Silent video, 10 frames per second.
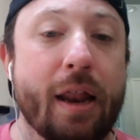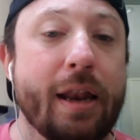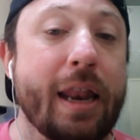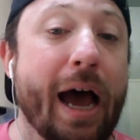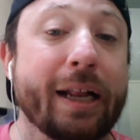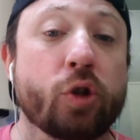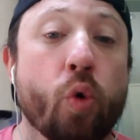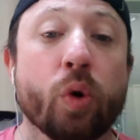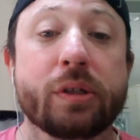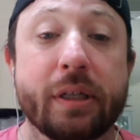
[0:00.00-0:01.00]
not
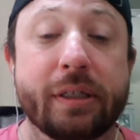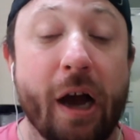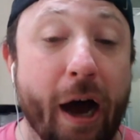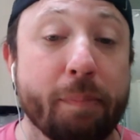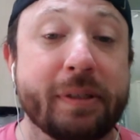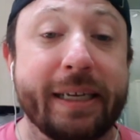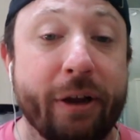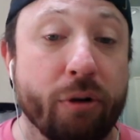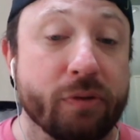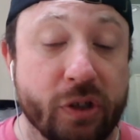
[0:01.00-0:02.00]
towards the top
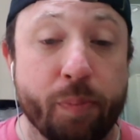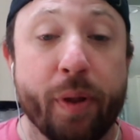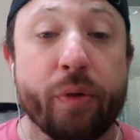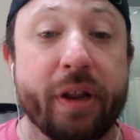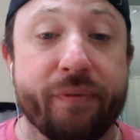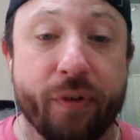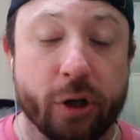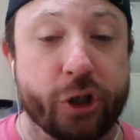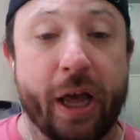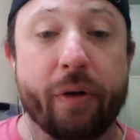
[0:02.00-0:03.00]
tier of stability,
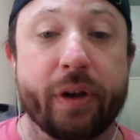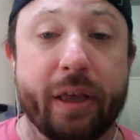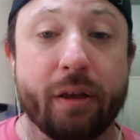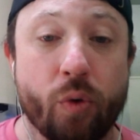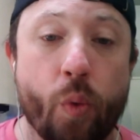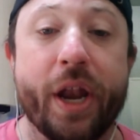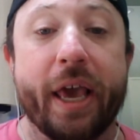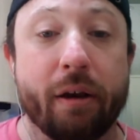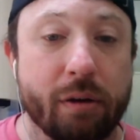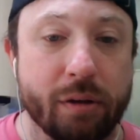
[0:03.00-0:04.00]
functionality,
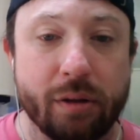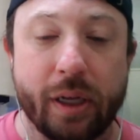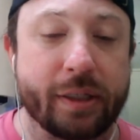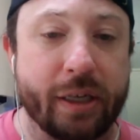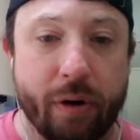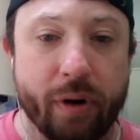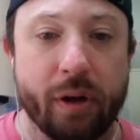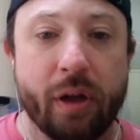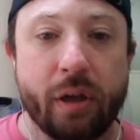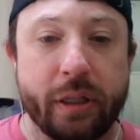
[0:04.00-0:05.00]
winning, etc.
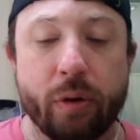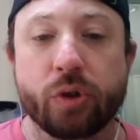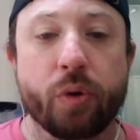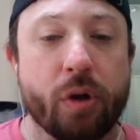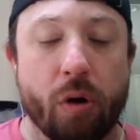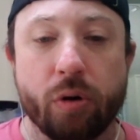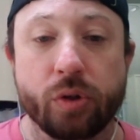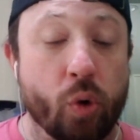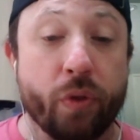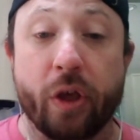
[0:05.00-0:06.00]
The Arizona Cardinals,
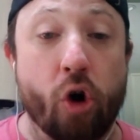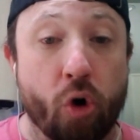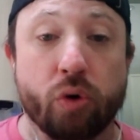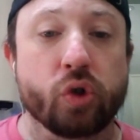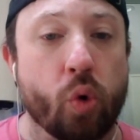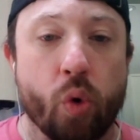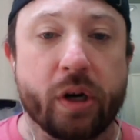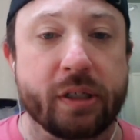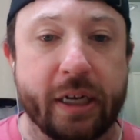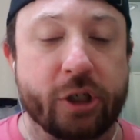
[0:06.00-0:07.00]
or the Cardinals
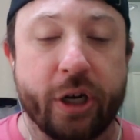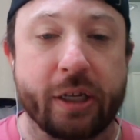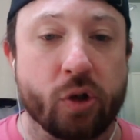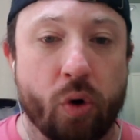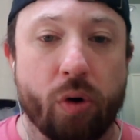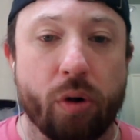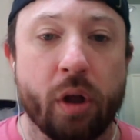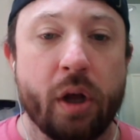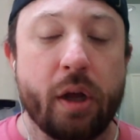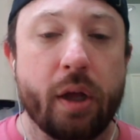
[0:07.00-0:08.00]
organization as a whole,
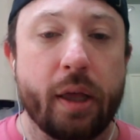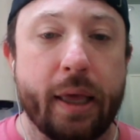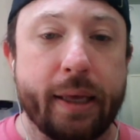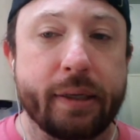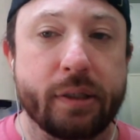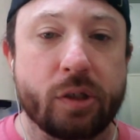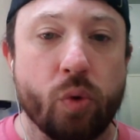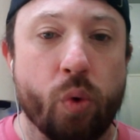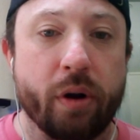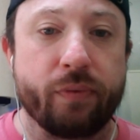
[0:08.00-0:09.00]
is
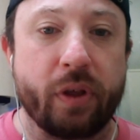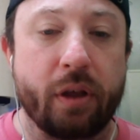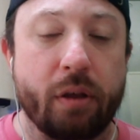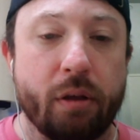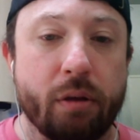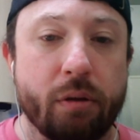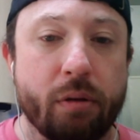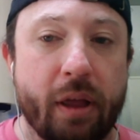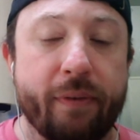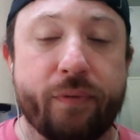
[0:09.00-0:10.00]
one of the,
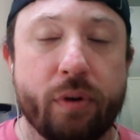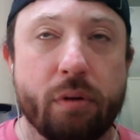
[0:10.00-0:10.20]
if